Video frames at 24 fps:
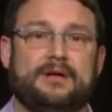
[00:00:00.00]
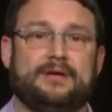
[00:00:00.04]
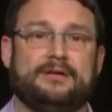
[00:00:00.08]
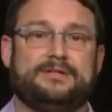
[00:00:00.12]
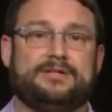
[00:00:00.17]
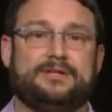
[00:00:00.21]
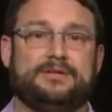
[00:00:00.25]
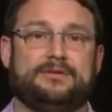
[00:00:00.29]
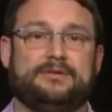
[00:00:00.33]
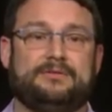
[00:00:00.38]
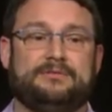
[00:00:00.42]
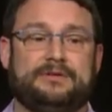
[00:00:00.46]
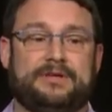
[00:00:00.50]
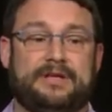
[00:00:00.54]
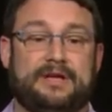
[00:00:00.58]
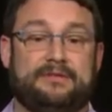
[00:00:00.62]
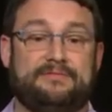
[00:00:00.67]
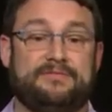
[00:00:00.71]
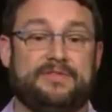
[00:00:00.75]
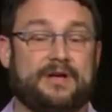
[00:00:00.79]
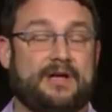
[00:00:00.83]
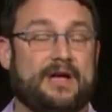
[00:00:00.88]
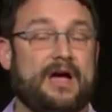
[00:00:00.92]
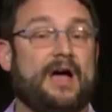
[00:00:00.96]
to
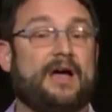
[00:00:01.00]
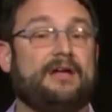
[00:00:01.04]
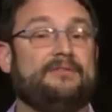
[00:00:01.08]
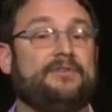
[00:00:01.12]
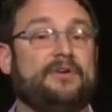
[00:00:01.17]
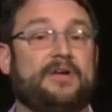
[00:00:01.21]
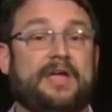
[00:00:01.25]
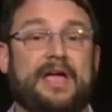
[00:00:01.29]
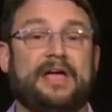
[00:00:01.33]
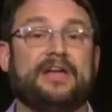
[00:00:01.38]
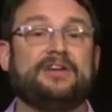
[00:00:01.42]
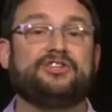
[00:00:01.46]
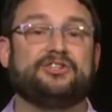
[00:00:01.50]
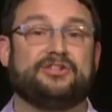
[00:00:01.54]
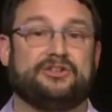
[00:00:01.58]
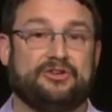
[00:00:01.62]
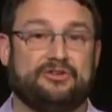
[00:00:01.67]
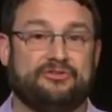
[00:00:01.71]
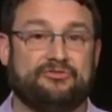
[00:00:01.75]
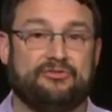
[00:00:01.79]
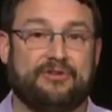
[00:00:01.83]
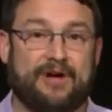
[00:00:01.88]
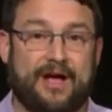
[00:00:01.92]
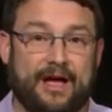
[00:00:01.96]
give the convocation
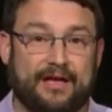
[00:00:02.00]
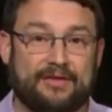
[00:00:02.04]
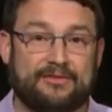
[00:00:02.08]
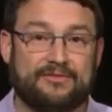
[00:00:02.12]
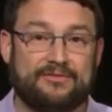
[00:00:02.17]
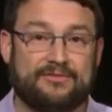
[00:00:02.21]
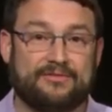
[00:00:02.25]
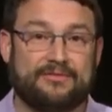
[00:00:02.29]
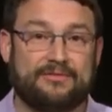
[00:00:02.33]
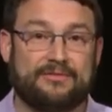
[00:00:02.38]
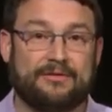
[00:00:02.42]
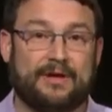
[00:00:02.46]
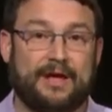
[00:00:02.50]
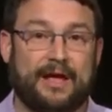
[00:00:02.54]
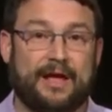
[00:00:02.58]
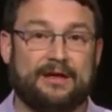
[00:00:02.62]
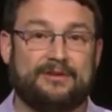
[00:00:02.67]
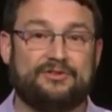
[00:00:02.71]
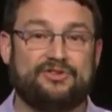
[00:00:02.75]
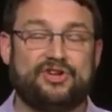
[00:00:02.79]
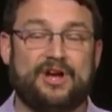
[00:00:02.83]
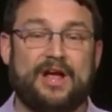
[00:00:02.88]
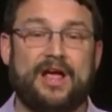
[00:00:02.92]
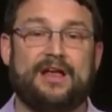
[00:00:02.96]
address
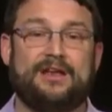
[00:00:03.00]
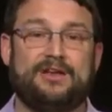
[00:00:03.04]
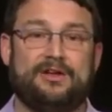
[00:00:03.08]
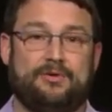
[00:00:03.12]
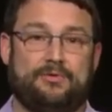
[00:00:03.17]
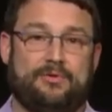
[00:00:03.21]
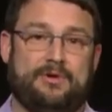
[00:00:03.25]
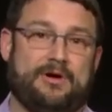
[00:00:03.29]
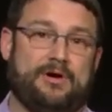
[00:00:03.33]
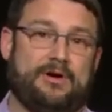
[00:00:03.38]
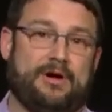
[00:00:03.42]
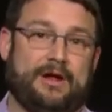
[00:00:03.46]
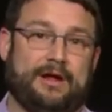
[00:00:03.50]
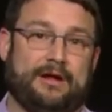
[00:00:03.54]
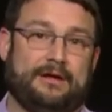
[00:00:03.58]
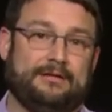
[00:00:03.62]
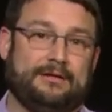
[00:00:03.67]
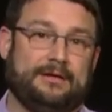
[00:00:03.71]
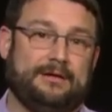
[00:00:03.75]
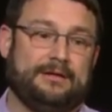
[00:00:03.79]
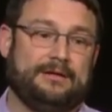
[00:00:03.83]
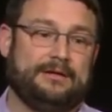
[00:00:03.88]
in January